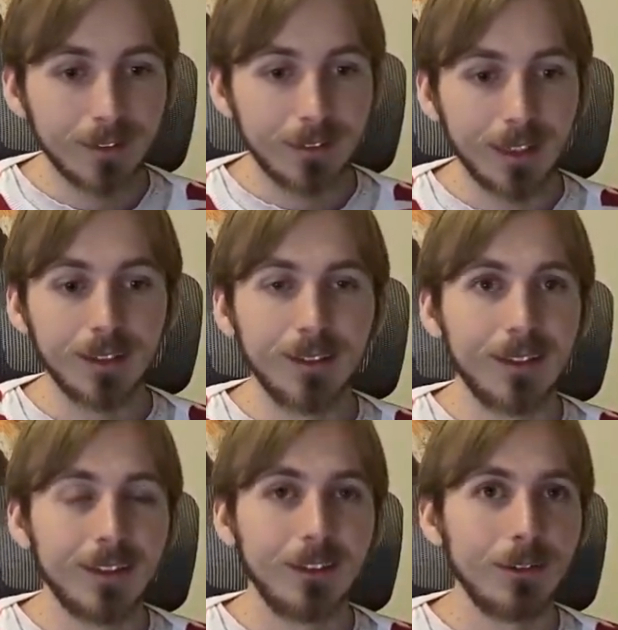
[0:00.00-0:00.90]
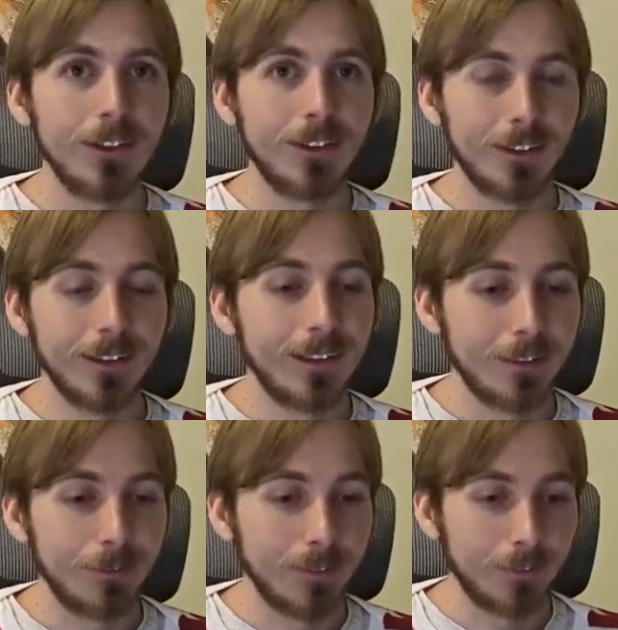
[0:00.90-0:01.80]
Yeah. So we're just gonna
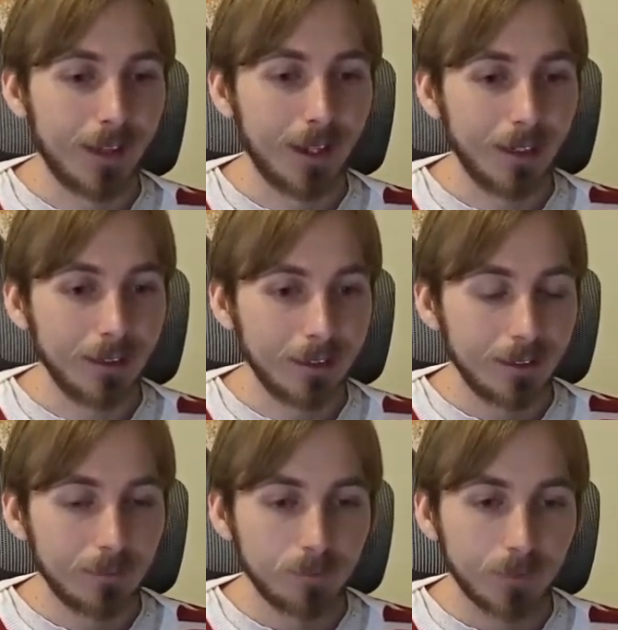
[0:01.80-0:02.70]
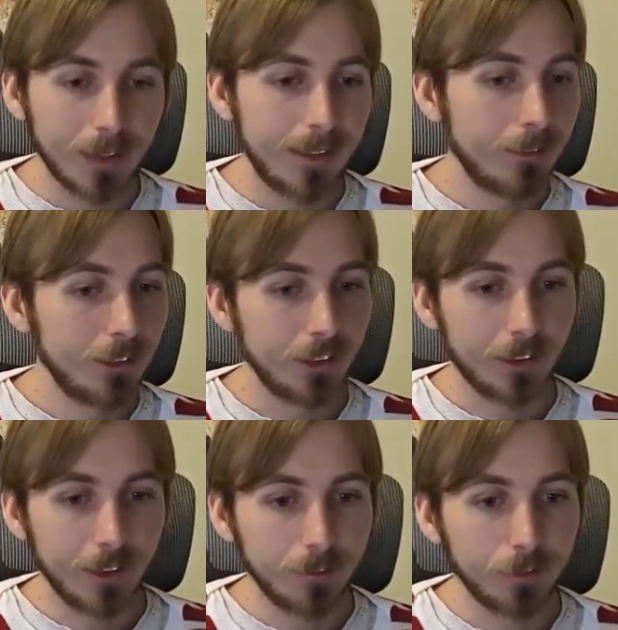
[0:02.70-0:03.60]
live with that. Now we're just
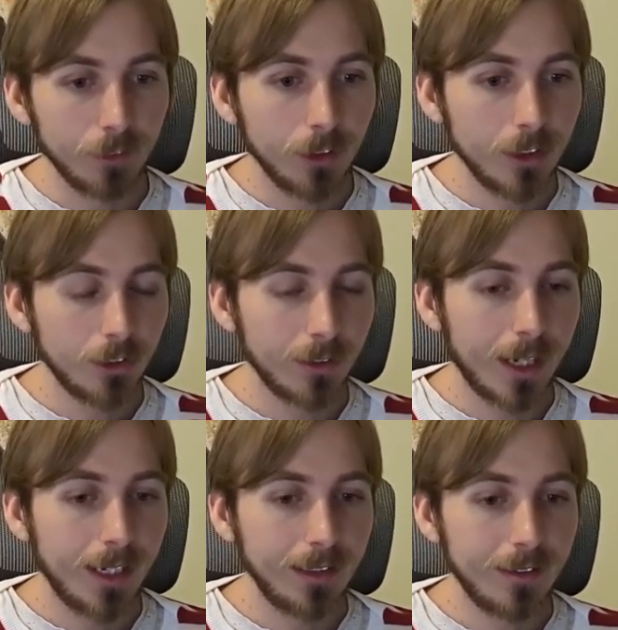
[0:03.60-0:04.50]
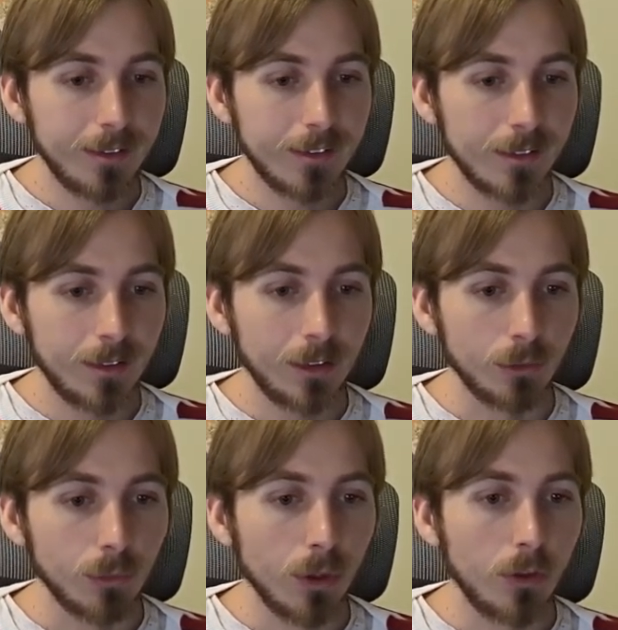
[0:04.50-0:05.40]
going through creating this
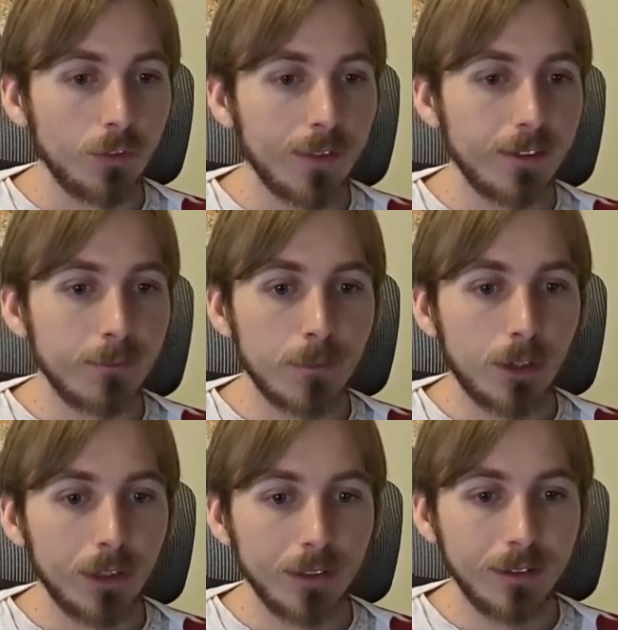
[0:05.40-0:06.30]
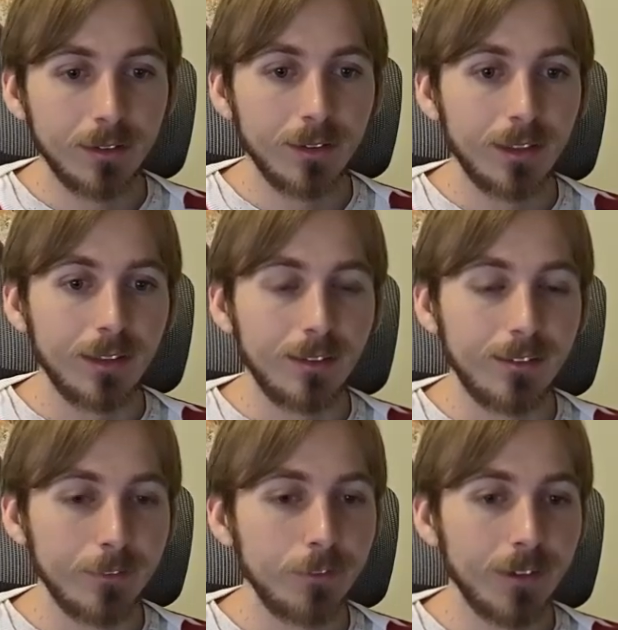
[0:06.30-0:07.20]
roof, this modern,
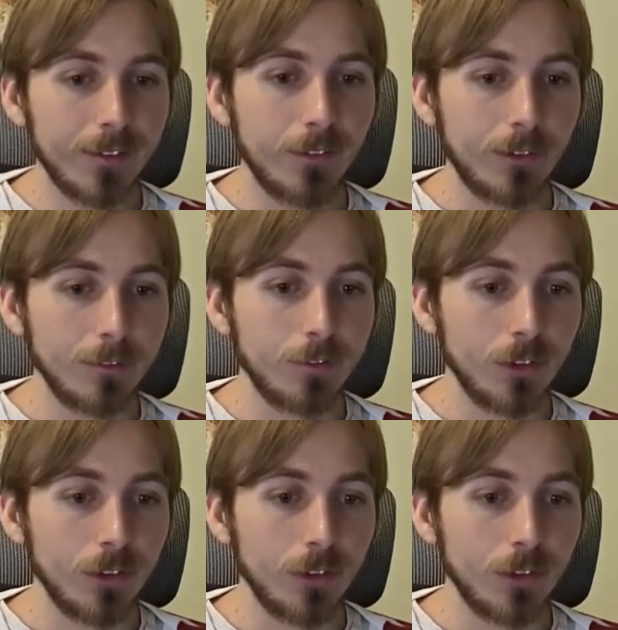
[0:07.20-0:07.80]
different sort of